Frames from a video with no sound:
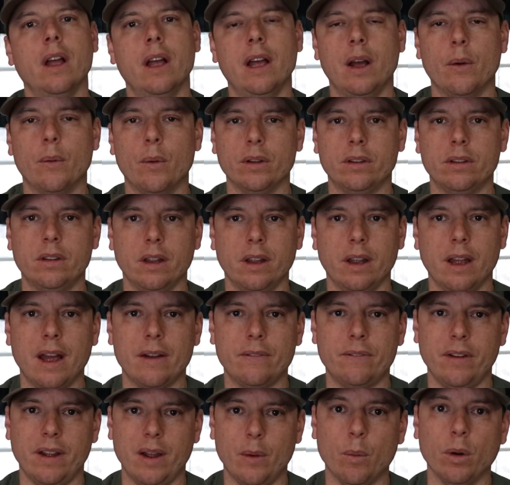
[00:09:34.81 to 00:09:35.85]
and what the
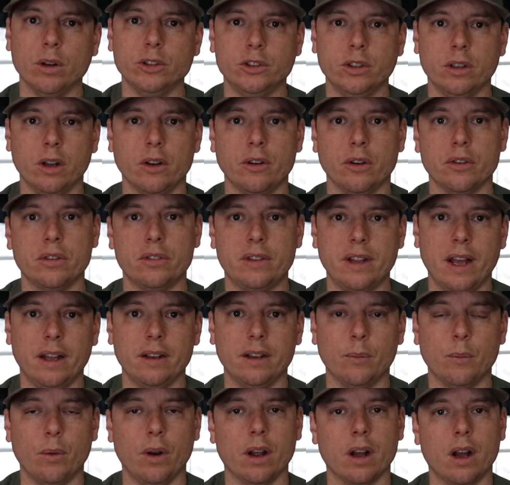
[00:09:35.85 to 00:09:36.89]
F A A wants you to
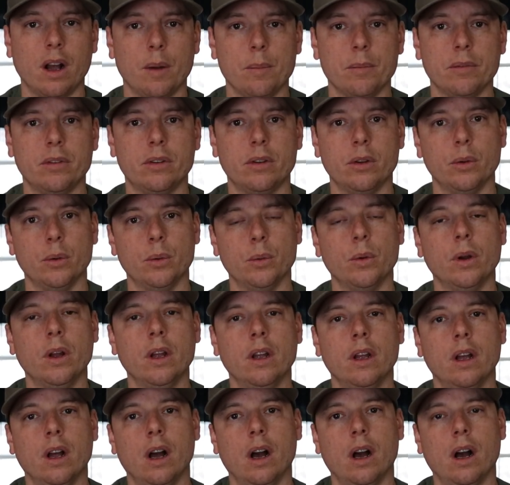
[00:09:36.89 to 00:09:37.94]
understand it when it comes to
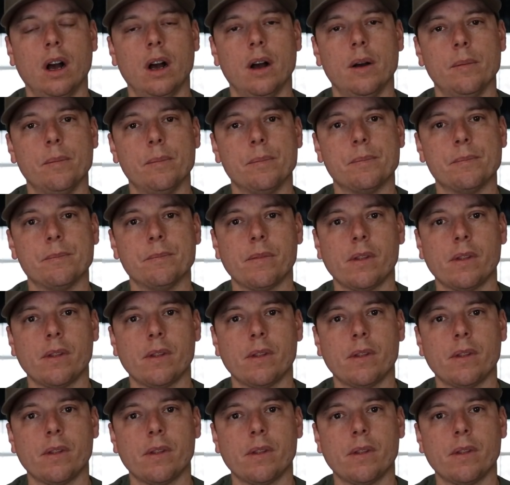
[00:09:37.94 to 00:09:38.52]
um,